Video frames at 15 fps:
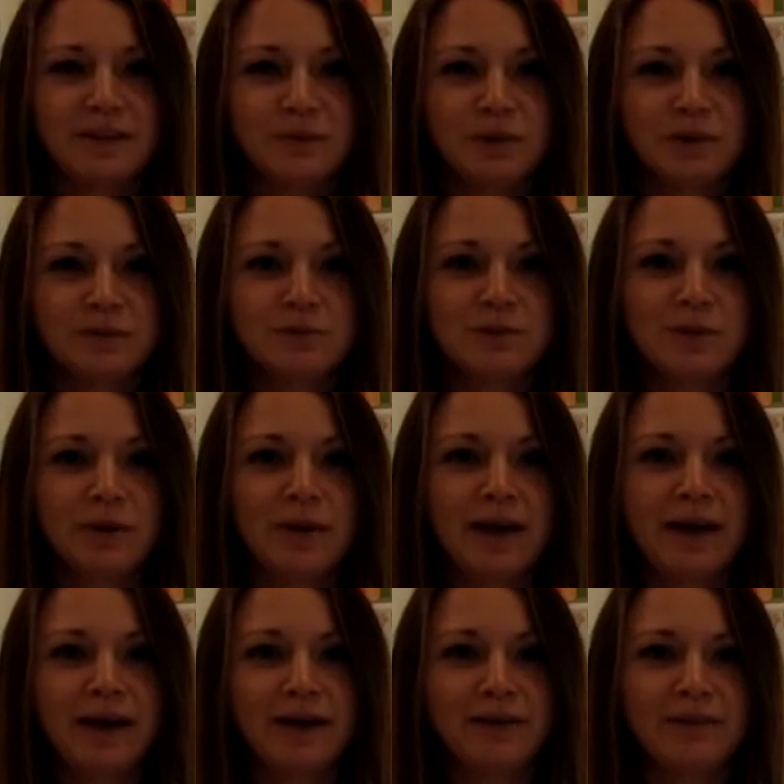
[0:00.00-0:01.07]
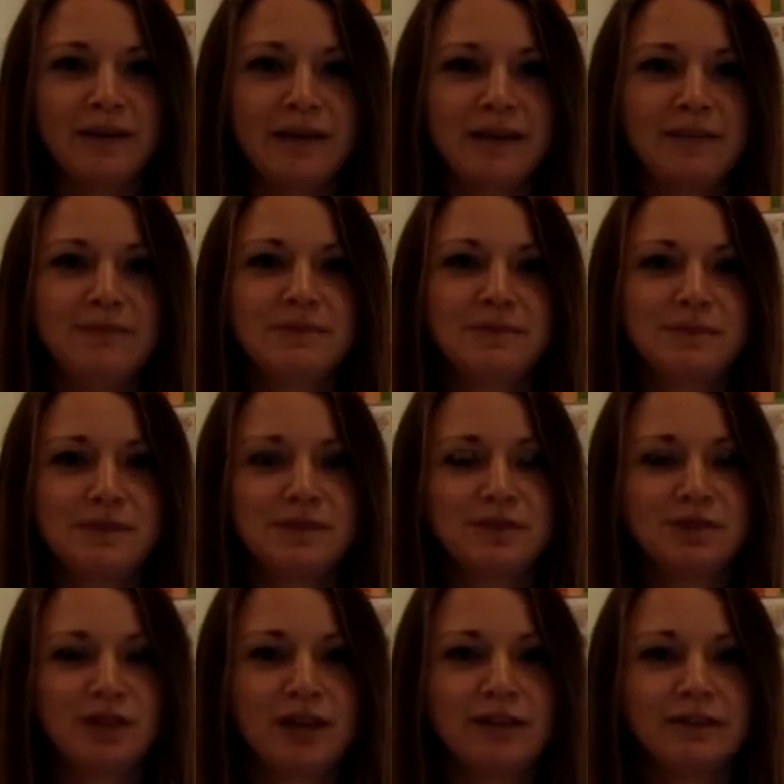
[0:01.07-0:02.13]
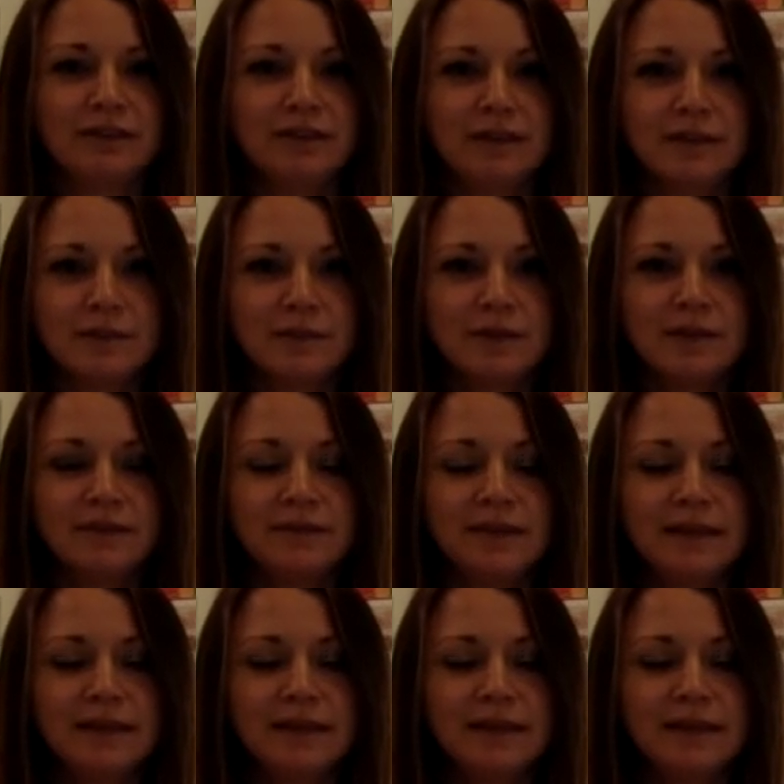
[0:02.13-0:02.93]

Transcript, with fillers: Welcome to O'Hara. My name is Mrs. Shannon Gillespie.